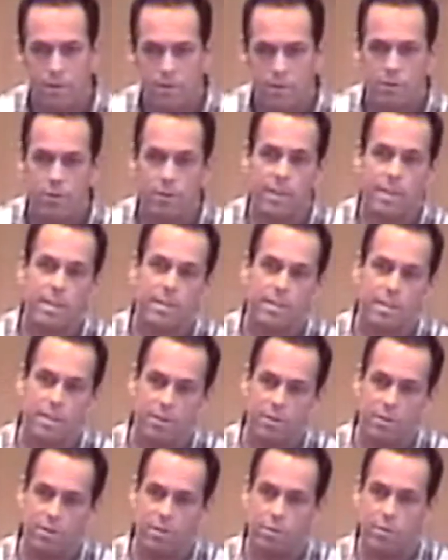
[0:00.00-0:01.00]
And so I
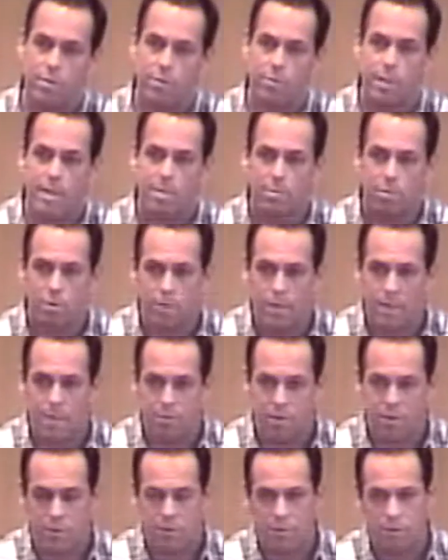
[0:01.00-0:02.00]
continue to do a rec program,
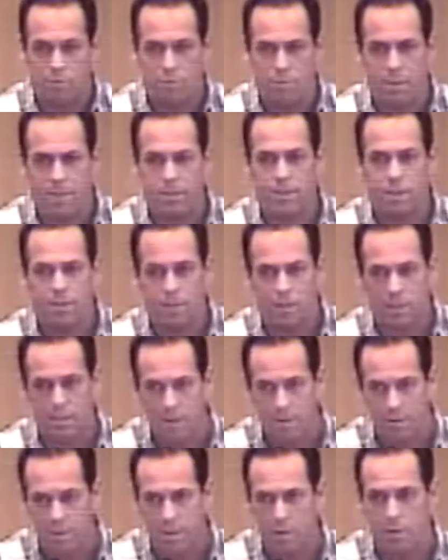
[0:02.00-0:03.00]
which is Residents
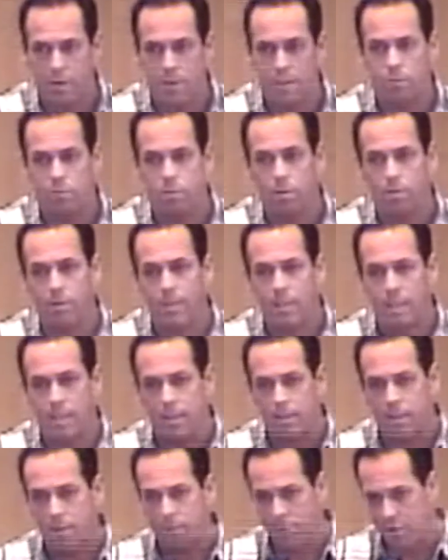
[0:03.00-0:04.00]
Encountering Christ, where we
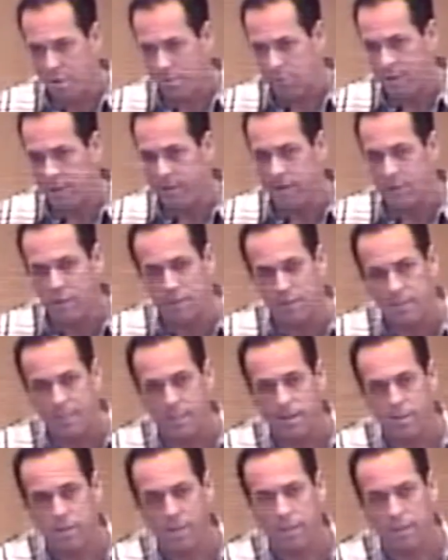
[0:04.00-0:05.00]
take retreats
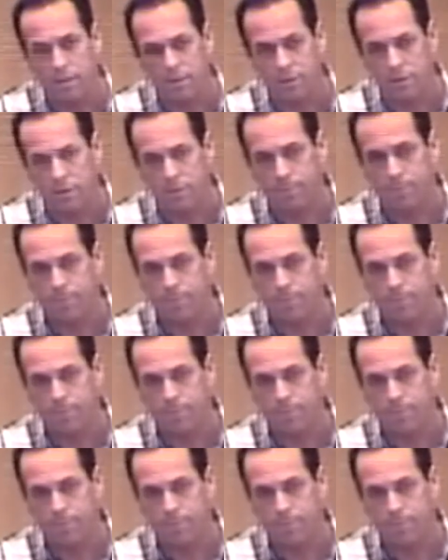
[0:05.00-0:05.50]
inside jails.